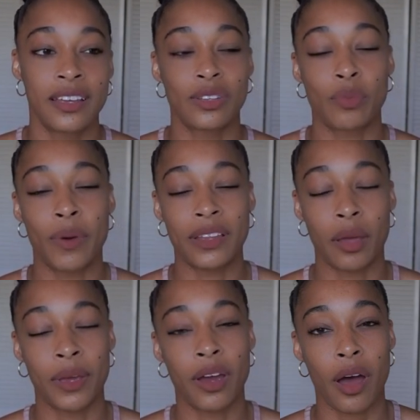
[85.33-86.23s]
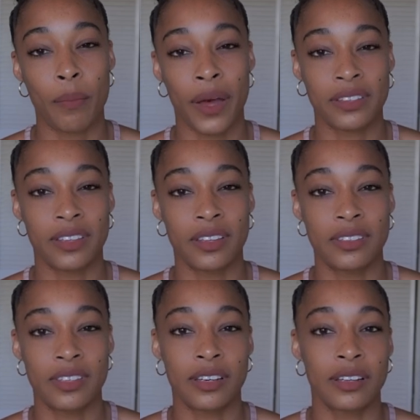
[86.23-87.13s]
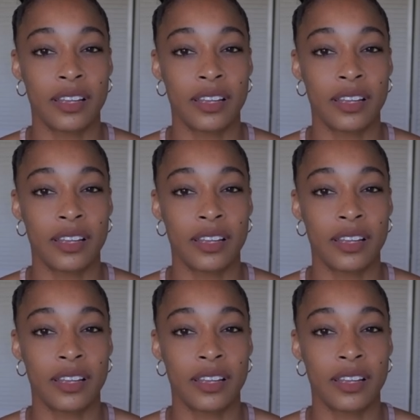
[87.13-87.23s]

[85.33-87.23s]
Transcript: So by the time I got back to Antigua,